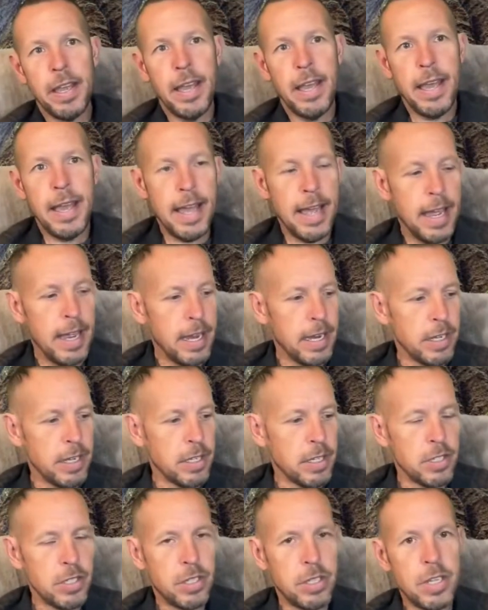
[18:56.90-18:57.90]

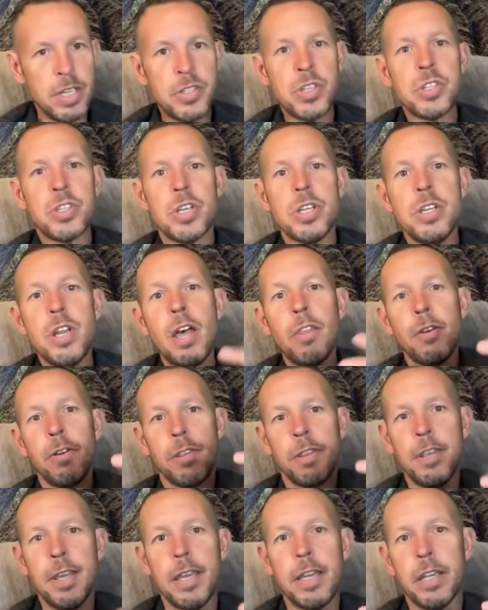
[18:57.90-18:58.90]
And this is another
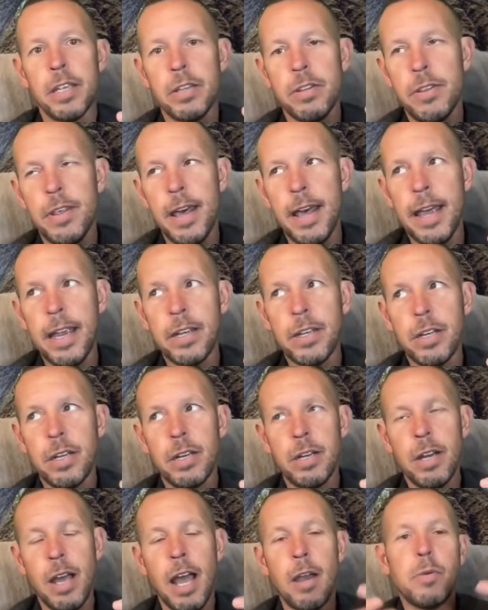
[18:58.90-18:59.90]
thing that
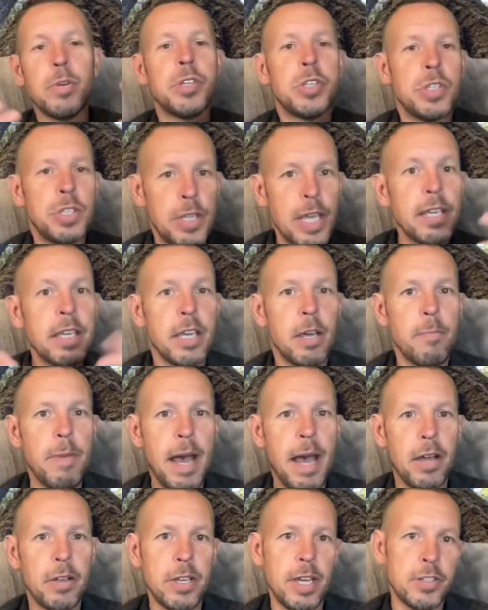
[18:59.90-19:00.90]
I was thinking
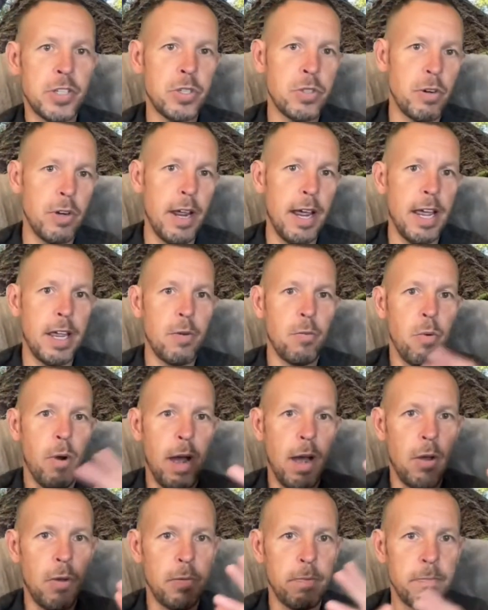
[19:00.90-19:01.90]
about yesterday
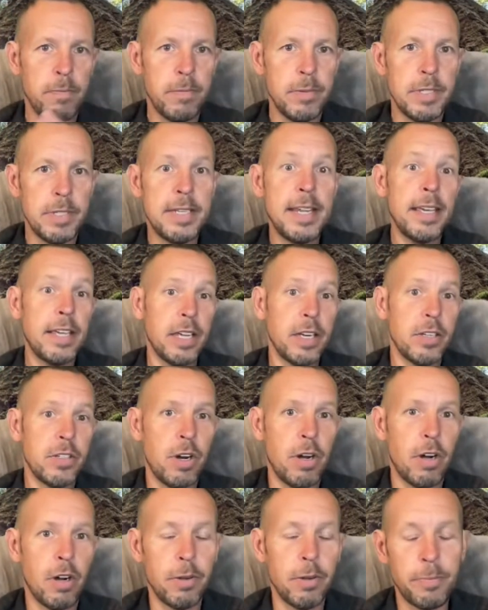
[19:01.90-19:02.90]
while digging
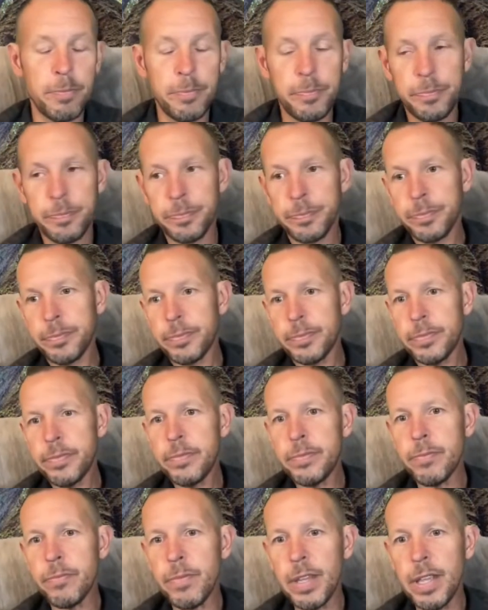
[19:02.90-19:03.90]
dirt,
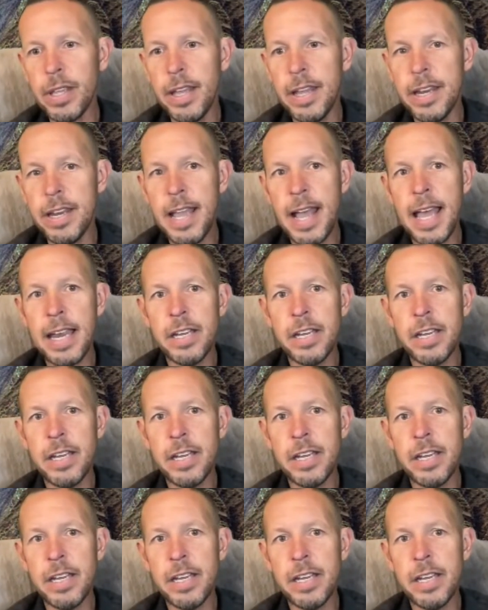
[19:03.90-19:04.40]
and that